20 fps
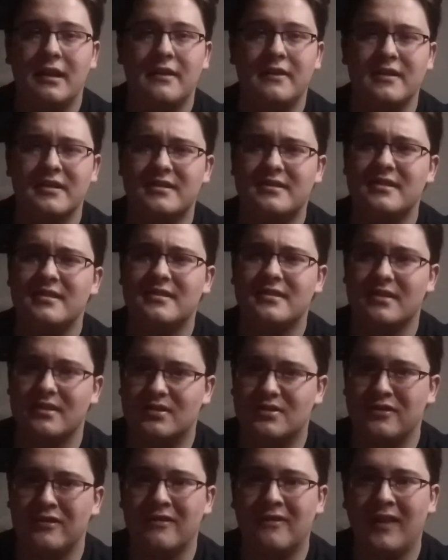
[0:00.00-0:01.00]
This is the
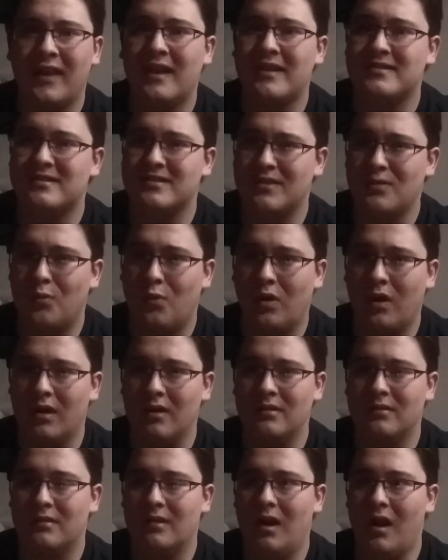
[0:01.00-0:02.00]

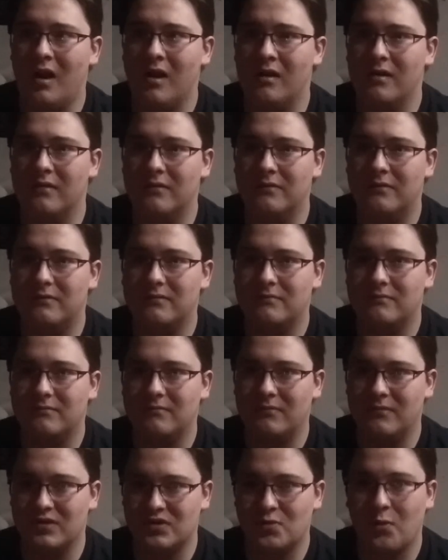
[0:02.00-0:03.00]
2001 of
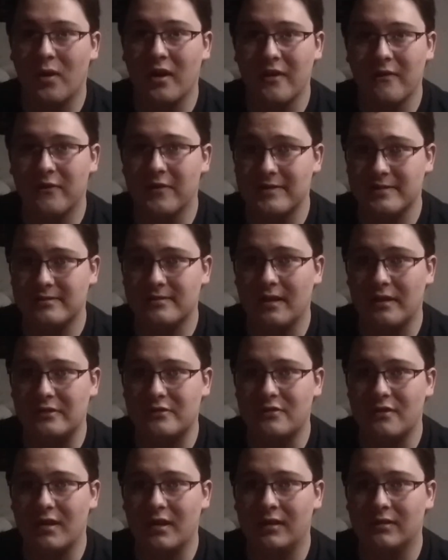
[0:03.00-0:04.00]
the 21st
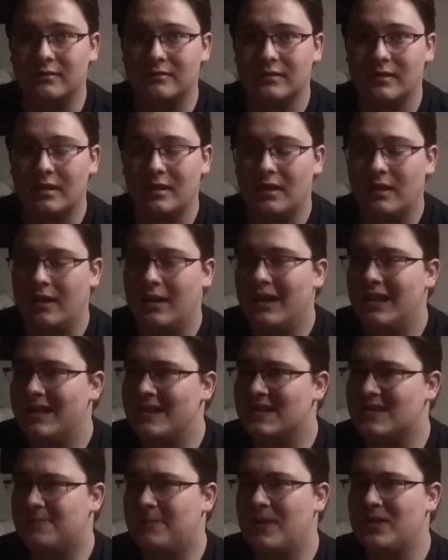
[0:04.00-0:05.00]
century.
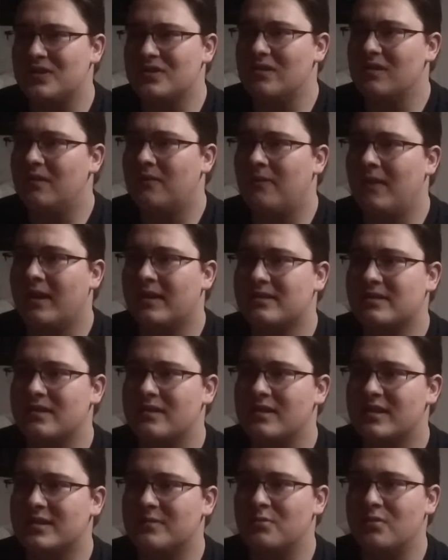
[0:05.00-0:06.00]
The special effects in
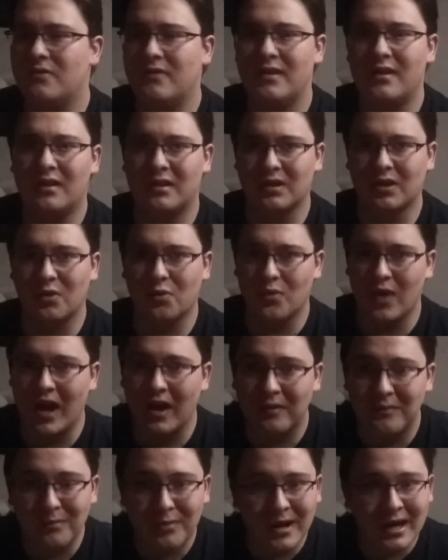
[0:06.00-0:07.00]
this movie are
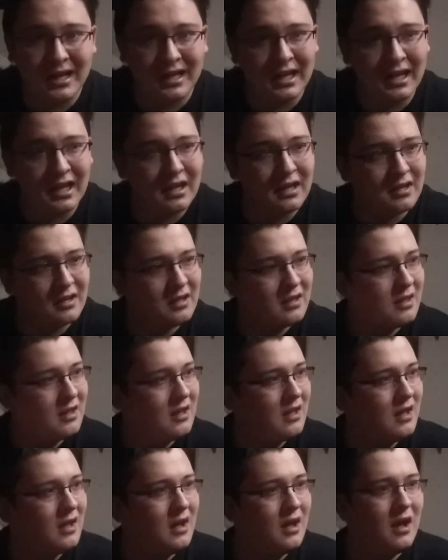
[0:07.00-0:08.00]
groundbreaking.
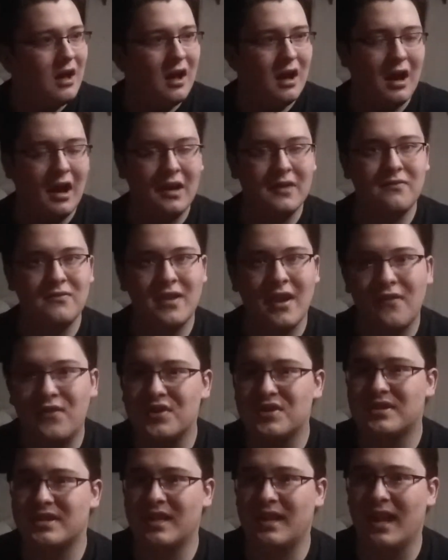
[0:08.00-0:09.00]
I've
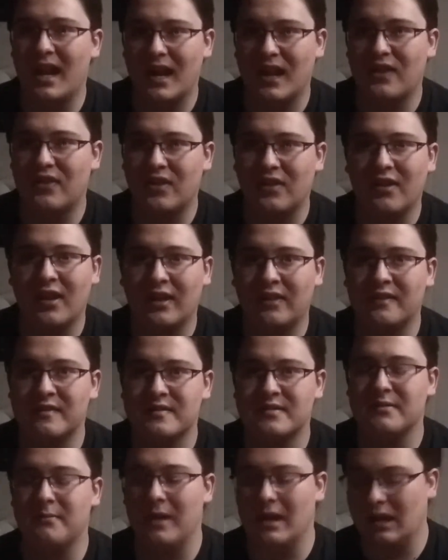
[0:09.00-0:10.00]
never seen anything like
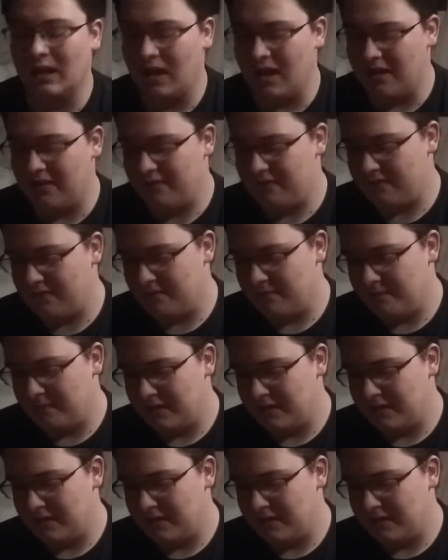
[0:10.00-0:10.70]
this in my life.